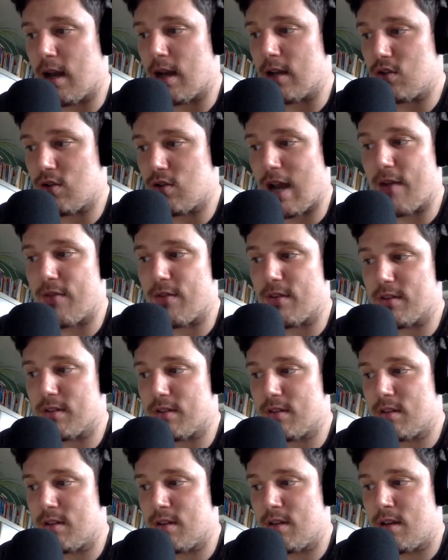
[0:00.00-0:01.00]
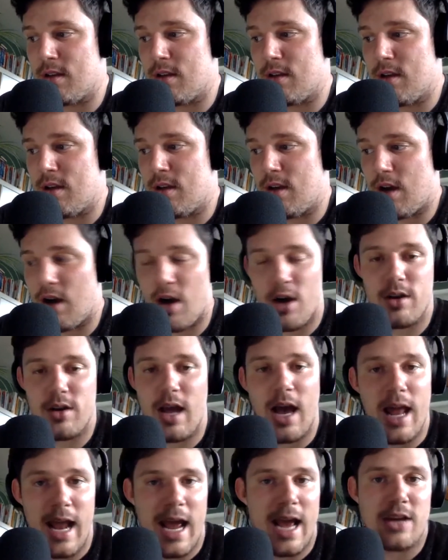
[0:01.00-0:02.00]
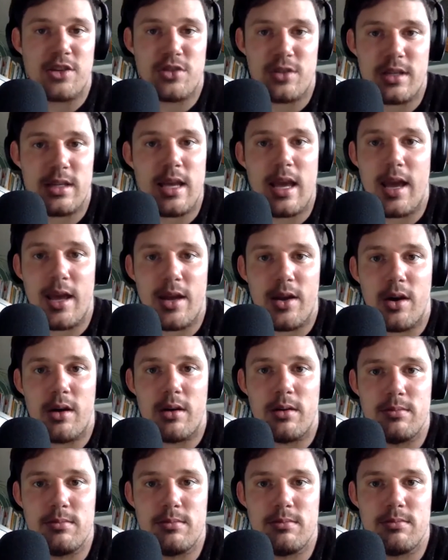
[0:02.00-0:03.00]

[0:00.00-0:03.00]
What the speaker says: Travis are not actually gay at all.